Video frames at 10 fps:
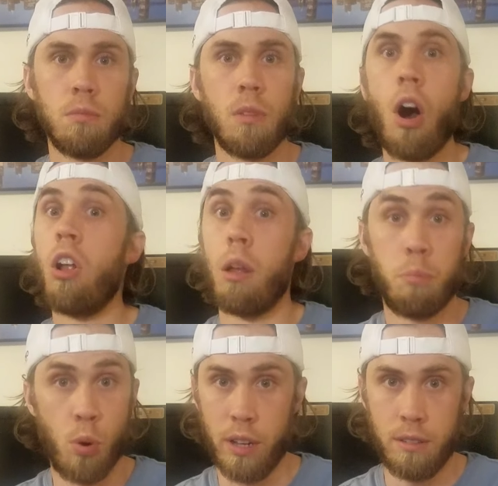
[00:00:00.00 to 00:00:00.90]
on
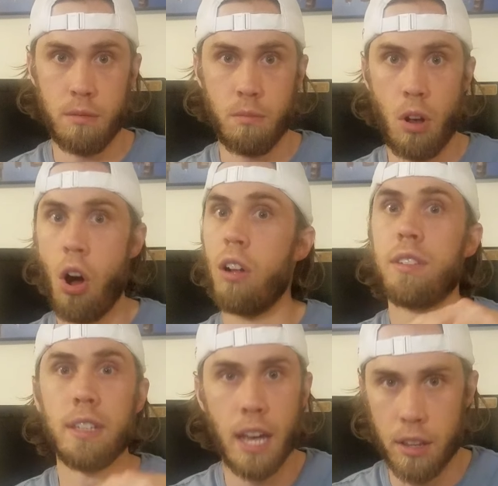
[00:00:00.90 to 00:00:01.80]
point, all
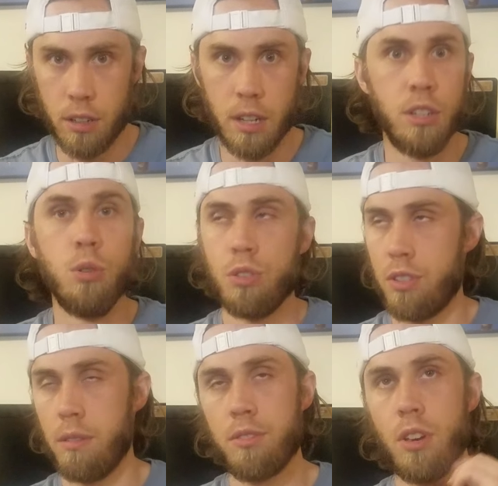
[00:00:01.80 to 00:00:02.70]
together in
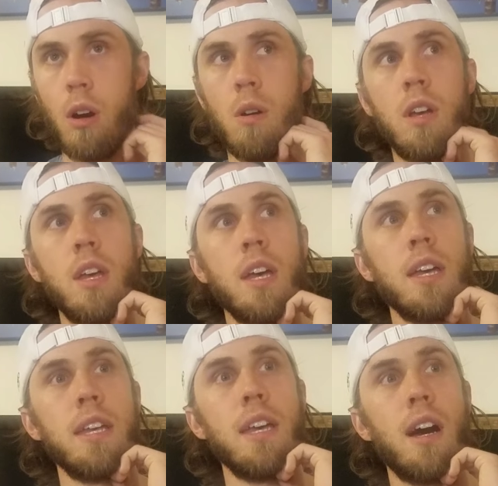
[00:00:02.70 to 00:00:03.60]
unison. So
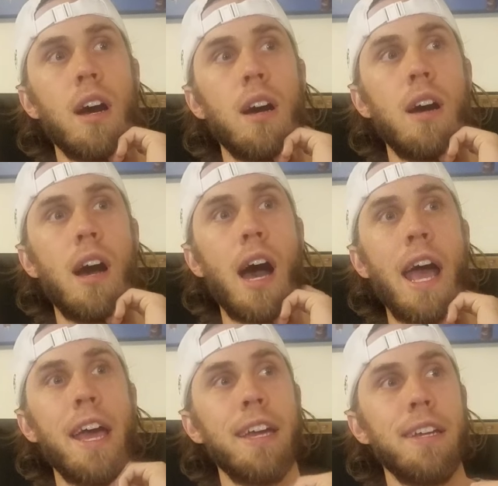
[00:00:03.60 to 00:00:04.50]

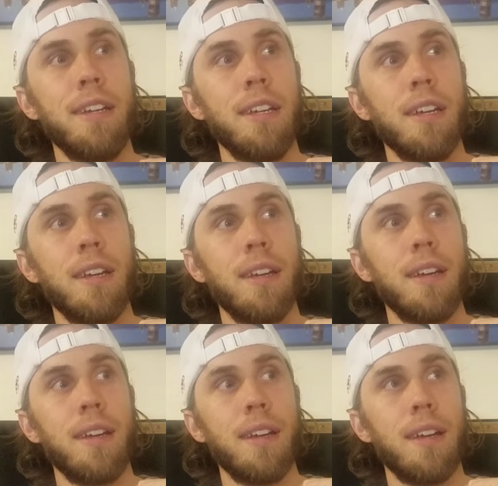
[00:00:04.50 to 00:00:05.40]
I'm
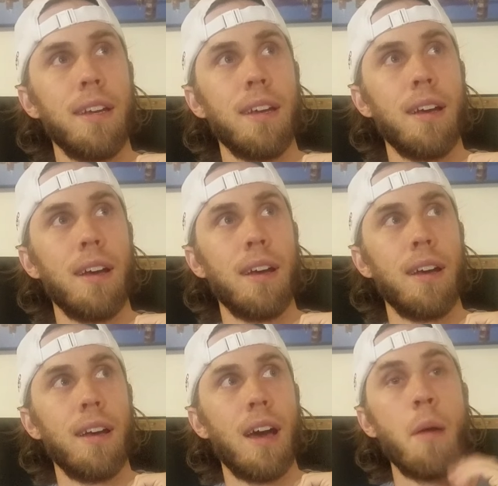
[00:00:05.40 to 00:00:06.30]

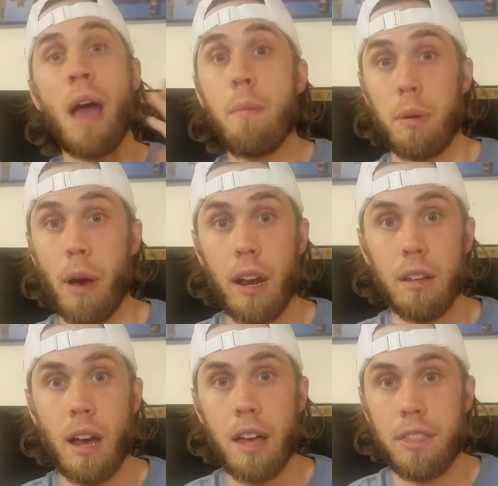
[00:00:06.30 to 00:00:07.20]
happy about it.
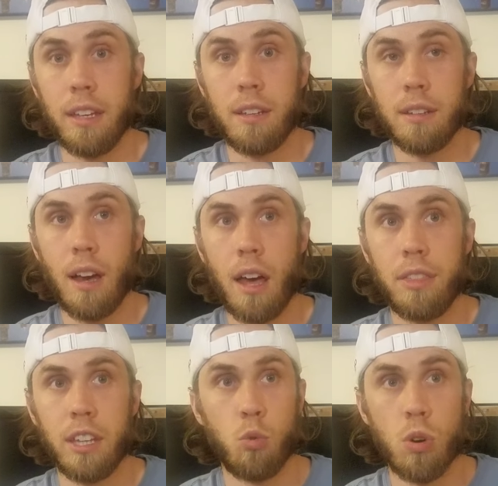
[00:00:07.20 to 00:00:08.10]
I think
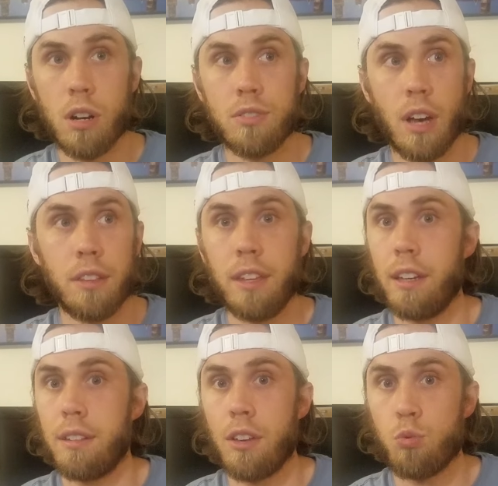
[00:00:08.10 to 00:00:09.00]
it works. I think
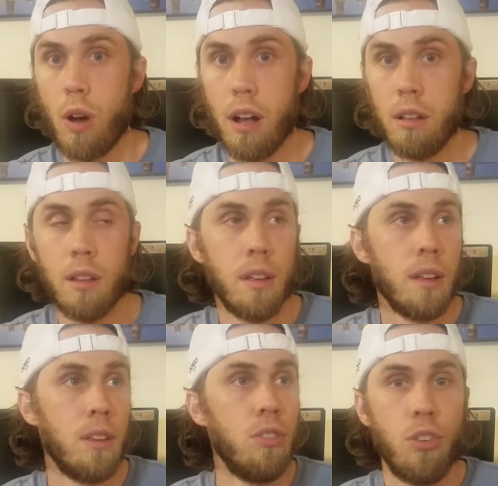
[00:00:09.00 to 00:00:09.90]
it does well.
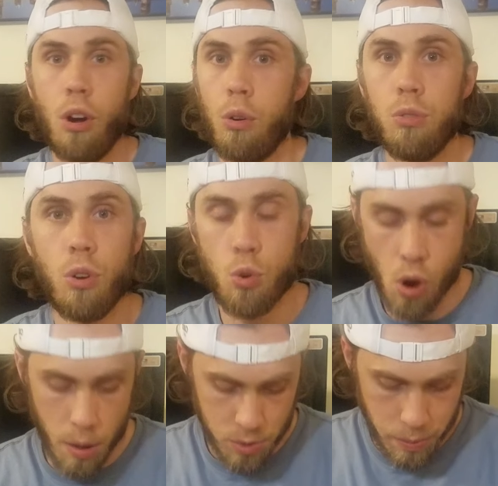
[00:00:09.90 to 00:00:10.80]
No
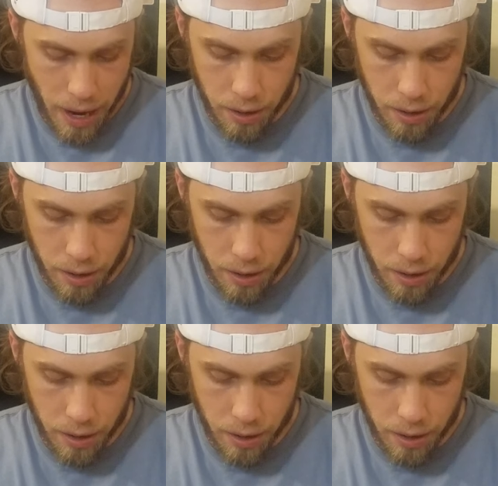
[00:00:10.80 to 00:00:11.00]
qualms about